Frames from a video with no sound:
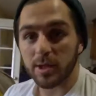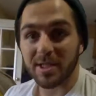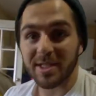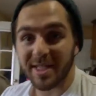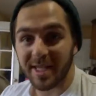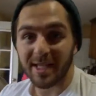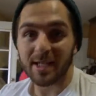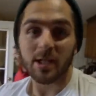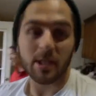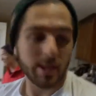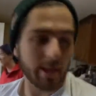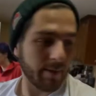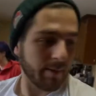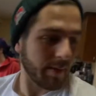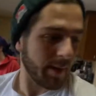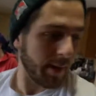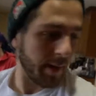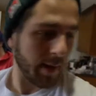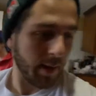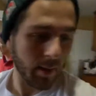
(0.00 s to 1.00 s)
She's killing it
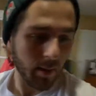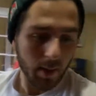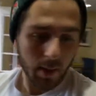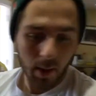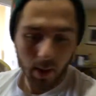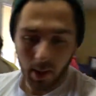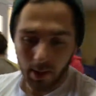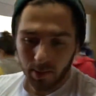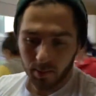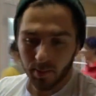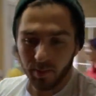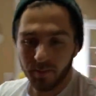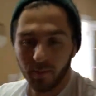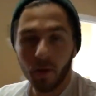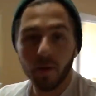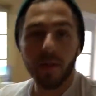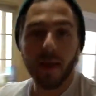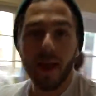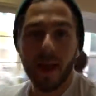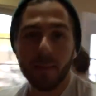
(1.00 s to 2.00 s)
right now. So we have
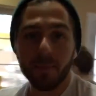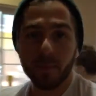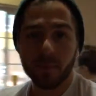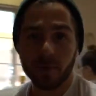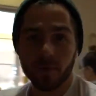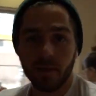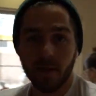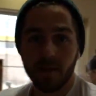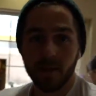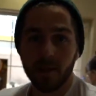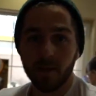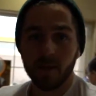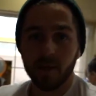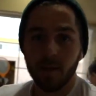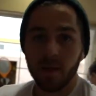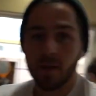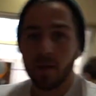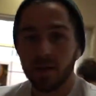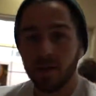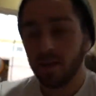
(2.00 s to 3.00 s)
all the apples ready.
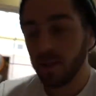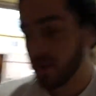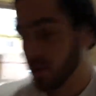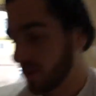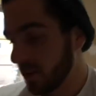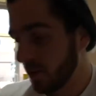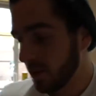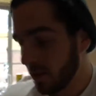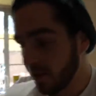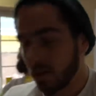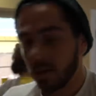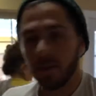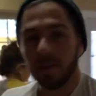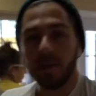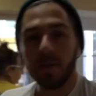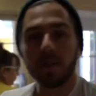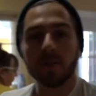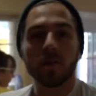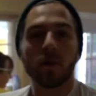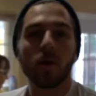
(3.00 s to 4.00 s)

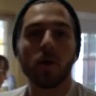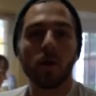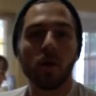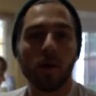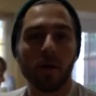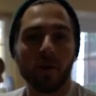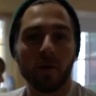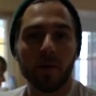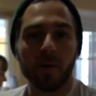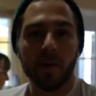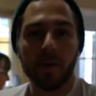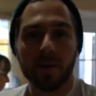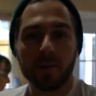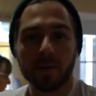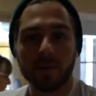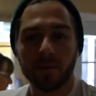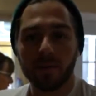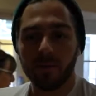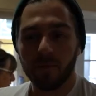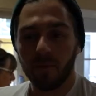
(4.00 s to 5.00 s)
These are our
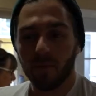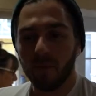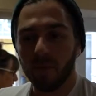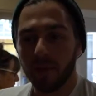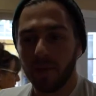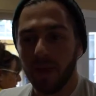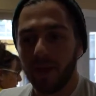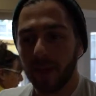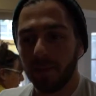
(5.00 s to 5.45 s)
ingredients for the